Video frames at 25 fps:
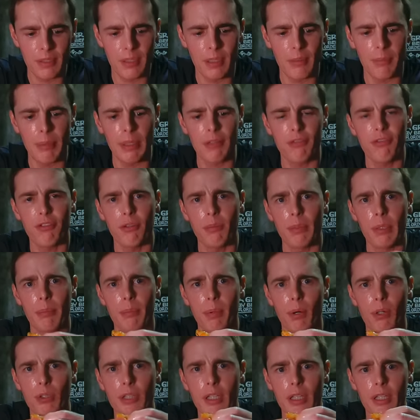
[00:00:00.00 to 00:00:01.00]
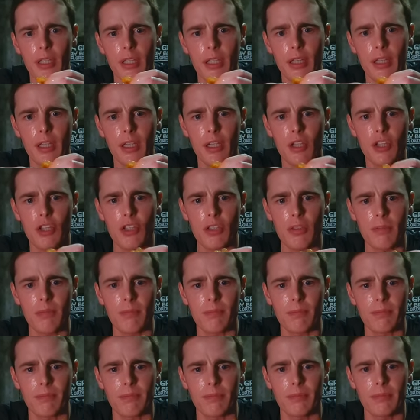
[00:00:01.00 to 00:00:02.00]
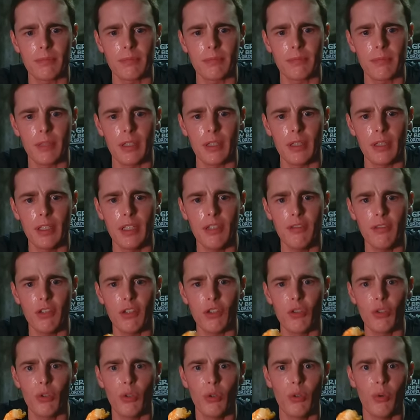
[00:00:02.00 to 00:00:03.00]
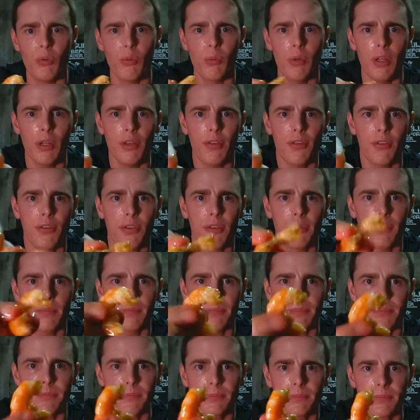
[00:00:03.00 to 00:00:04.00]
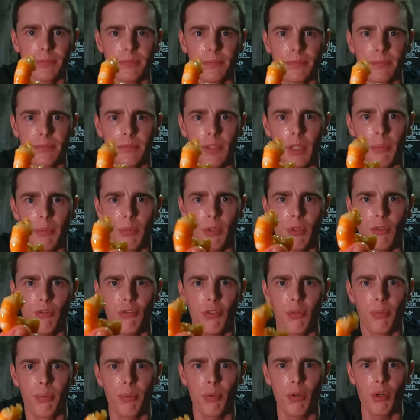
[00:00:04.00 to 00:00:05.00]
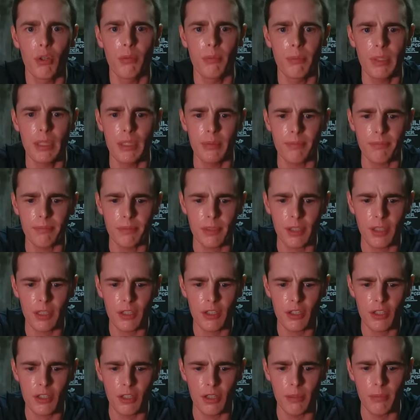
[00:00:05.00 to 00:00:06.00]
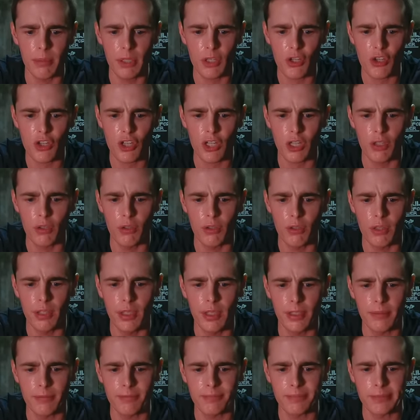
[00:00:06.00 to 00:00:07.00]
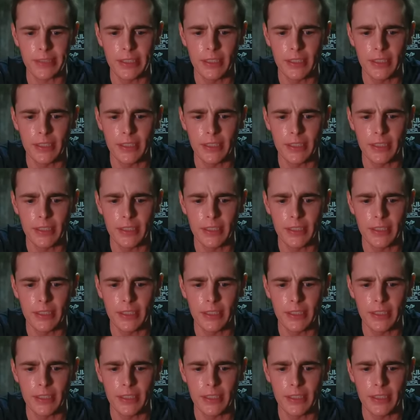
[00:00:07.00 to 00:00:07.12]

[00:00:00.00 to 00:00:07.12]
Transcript: the bit from the body like this, leaving you with the beautiful prawn meat. There is still a bit of shell on that.